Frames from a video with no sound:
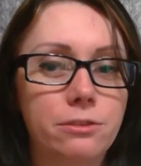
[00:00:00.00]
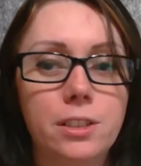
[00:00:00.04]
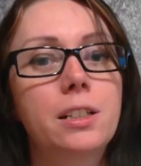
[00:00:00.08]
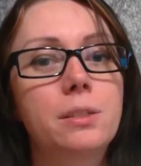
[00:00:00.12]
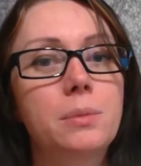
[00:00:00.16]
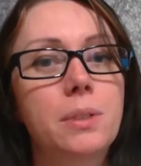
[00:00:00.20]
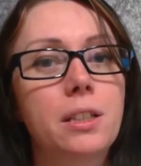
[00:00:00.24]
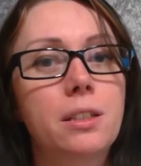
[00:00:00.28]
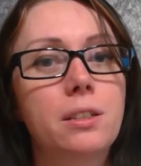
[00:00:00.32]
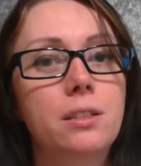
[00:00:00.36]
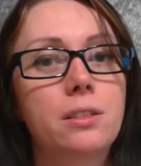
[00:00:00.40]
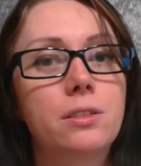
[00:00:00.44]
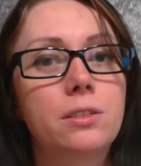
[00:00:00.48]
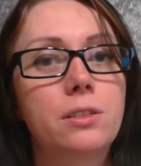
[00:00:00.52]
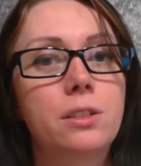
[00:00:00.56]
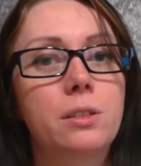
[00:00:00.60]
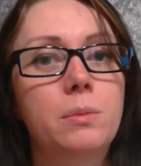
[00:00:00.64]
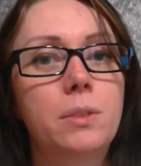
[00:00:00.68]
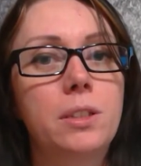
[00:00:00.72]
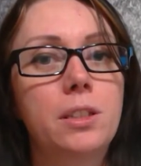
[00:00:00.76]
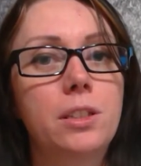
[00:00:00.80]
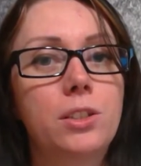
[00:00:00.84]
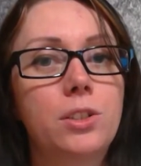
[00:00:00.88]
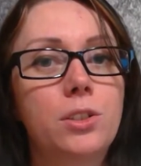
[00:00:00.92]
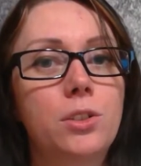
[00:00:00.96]
Next method is going
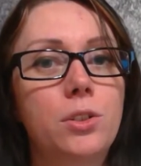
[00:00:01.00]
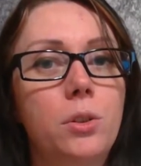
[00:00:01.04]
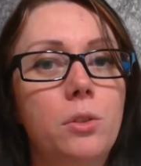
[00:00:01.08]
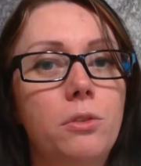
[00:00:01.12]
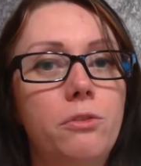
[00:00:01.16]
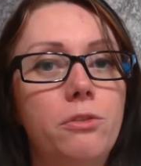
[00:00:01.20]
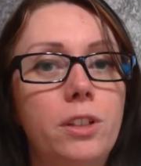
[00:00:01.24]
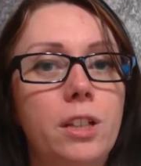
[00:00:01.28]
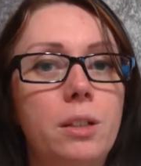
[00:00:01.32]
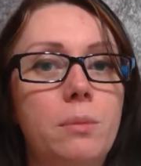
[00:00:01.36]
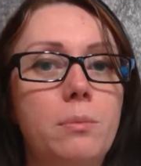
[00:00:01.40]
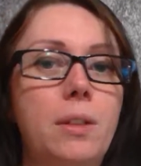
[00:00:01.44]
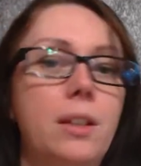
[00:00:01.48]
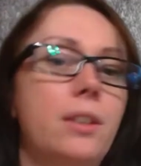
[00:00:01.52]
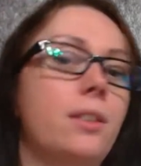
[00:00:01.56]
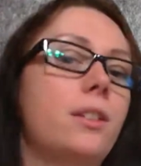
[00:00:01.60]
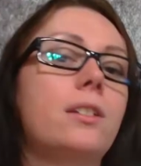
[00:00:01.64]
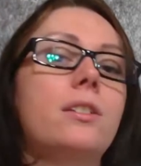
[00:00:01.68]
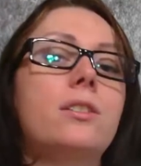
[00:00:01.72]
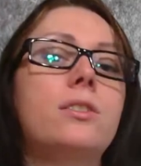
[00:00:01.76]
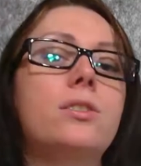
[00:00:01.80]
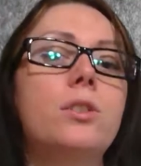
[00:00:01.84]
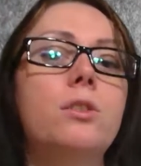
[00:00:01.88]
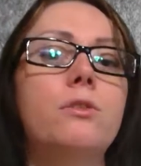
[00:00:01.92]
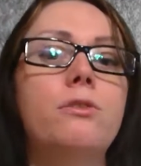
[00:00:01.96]
to be the snowflake
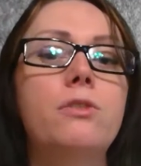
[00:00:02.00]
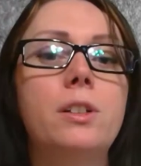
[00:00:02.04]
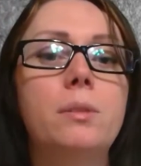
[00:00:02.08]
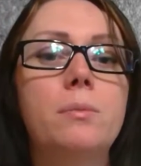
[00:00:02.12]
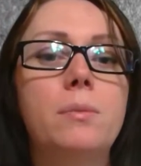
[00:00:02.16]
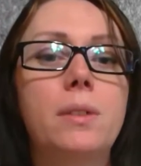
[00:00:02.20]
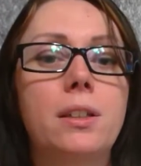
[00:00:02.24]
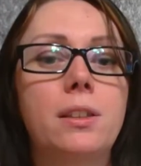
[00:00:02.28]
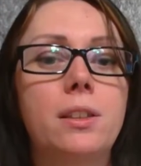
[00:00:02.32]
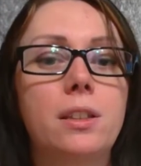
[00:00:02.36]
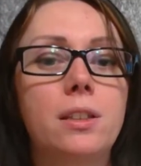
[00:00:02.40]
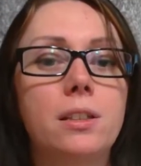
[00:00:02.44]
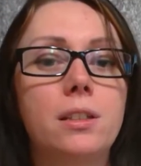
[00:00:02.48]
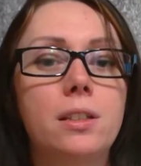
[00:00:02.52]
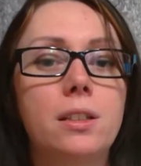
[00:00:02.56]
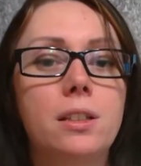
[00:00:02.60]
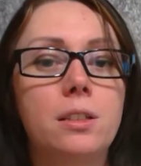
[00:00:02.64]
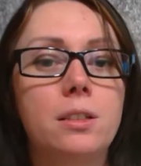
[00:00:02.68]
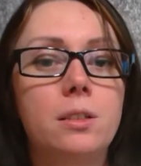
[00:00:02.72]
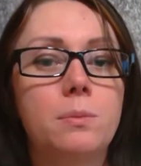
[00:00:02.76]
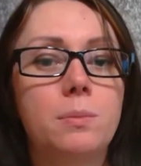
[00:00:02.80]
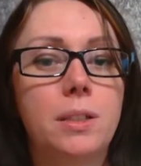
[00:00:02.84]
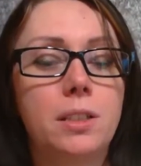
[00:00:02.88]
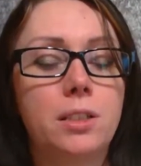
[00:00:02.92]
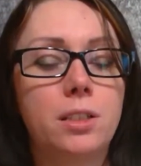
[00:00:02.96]
method. Snowflake method
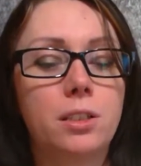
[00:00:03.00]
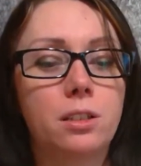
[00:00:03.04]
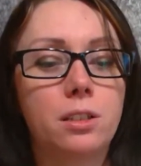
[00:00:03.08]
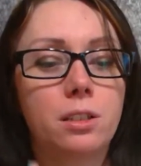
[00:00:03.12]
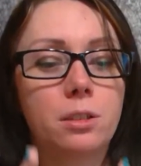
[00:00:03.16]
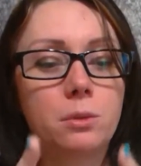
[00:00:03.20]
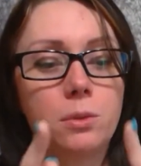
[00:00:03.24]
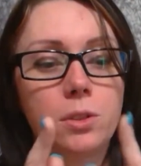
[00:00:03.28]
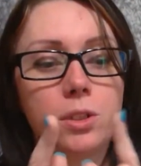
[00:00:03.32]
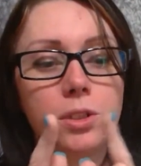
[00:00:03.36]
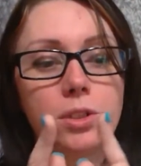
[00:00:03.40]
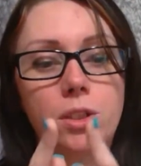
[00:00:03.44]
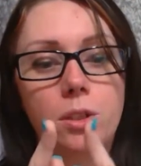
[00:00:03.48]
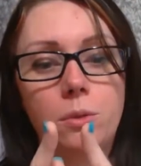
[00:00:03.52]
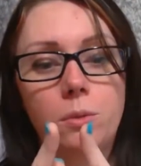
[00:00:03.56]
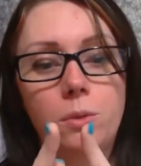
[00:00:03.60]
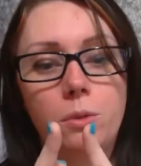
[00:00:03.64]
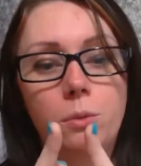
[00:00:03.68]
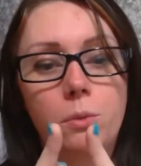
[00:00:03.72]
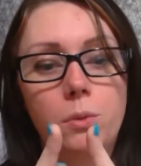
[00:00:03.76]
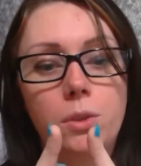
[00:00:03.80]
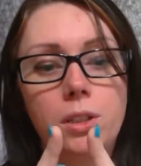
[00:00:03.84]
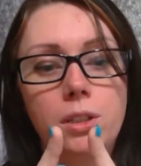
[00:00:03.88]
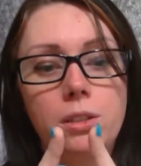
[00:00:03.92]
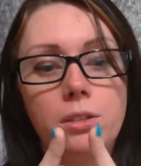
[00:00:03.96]
is basically where you start with
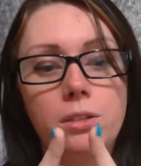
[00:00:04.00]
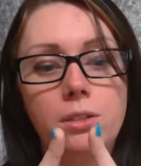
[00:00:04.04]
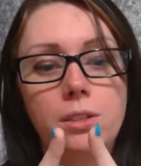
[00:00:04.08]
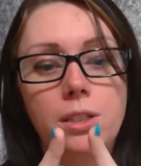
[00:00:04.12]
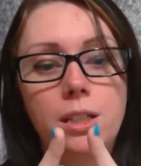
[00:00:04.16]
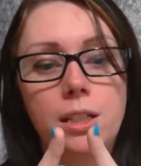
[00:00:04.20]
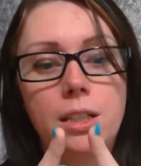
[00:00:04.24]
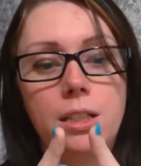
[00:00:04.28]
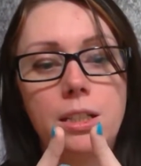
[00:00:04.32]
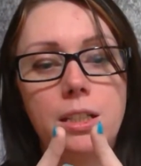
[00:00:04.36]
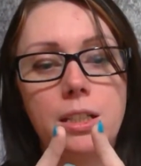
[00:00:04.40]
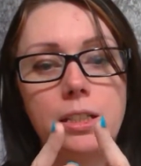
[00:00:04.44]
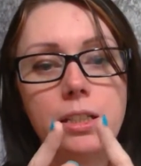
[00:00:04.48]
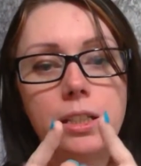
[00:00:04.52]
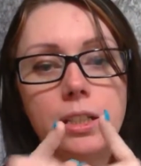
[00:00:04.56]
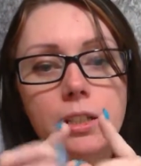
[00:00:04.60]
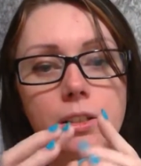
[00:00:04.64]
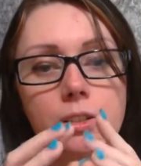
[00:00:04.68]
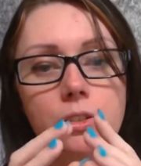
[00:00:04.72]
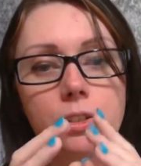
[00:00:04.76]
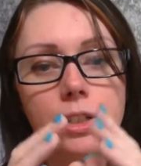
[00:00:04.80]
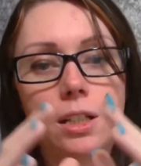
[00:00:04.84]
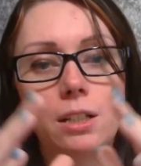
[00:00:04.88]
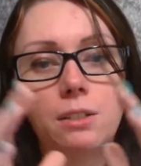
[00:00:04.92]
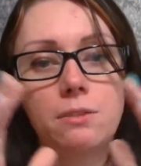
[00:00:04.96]
one little tiny detail
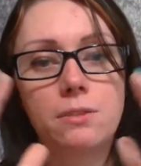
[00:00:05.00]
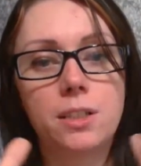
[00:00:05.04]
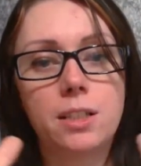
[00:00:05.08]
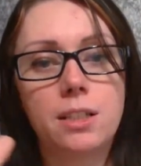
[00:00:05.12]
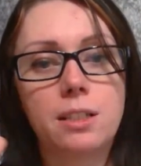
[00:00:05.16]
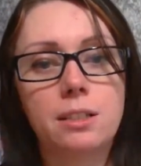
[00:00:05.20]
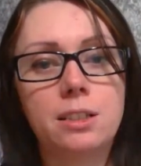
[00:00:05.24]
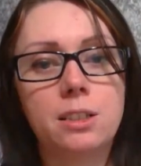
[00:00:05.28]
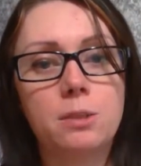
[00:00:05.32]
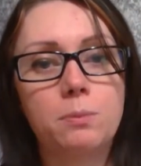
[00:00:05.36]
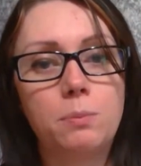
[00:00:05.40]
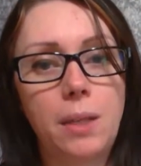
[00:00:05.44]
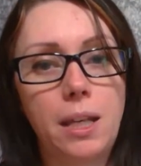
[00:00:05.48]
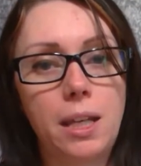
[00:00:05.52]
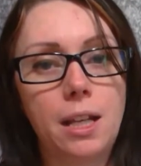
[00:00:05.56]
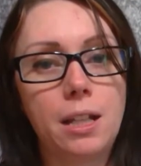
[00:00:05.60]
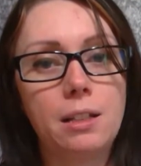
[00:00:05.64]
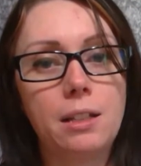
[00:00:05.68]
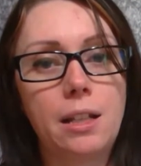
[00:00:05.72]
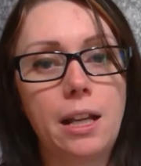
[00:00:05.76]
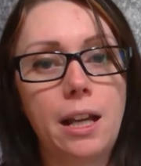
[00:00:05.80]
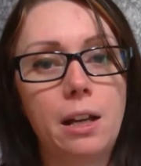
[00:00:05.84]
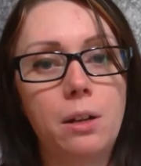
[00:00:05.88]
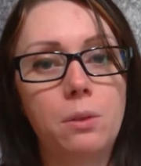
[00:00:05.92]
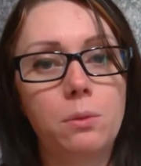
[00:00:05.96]
and you kind of
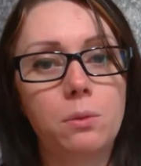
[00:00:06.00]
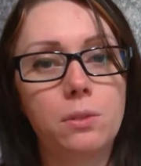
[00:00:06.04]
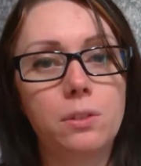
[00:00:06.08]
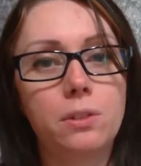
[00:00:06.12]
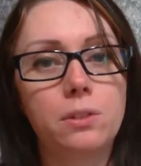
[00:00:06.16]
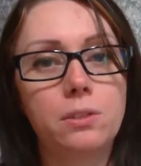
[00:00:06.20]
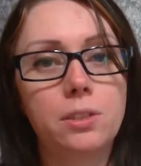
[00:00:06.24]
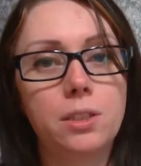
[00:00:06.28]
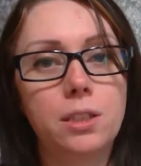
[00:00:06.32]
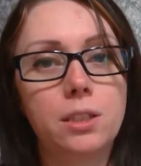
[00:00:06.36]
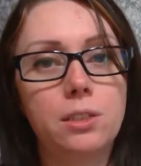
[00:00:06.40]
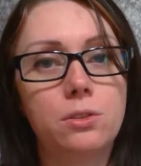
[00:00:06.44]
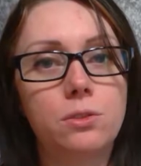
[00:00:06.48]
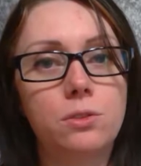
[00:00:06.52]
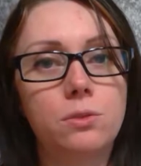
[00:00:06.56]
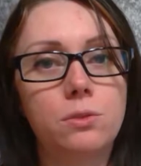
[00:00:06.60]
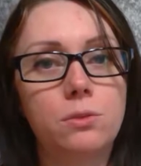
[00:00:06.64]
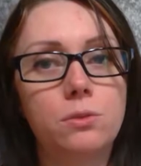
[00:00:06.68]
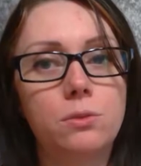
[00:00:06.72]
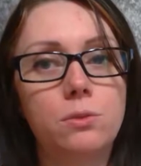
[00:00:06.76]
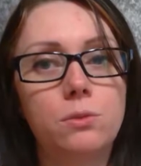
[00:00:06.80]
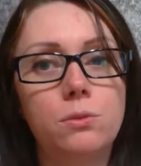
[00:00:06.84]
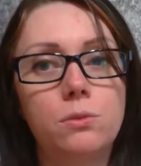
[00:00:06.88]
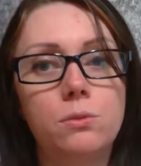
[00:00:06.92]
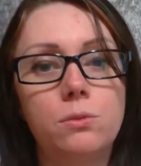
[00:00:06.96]
expand outwards
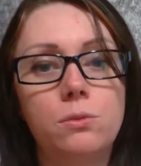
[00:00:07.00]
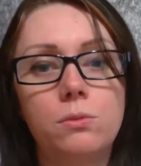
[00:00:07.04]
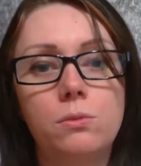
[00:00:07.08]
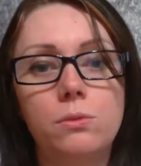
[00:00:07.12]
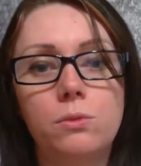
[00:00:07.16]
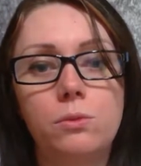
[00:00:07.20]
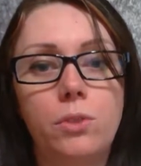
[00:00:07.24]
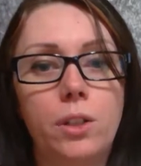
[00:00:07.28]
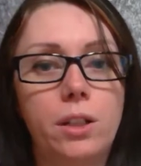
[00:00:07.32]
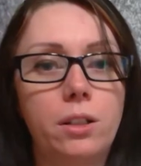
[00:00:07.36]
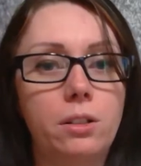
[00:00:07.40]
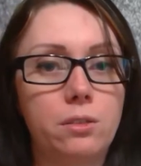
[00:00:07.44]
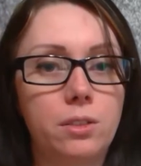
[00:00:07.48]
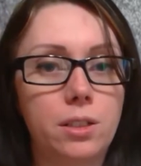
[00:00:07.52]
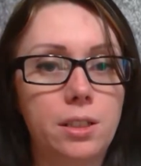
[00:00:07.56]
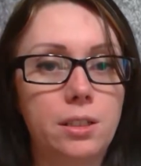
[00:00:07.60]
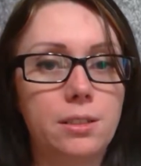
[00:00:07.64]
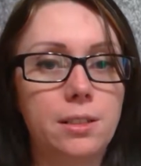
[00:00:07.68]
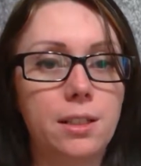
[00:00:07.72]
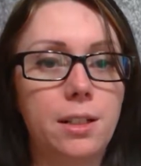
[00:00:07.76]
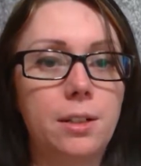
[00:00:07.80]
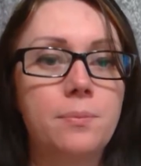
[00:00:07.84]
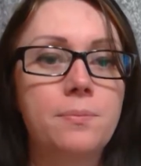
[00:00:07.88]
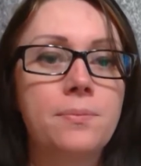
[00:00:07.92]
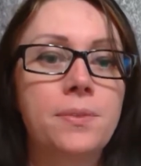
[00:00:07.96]
into greater
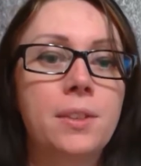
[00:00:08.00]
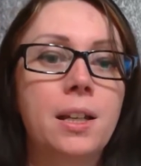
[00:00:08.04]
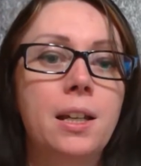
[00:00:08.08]
detail.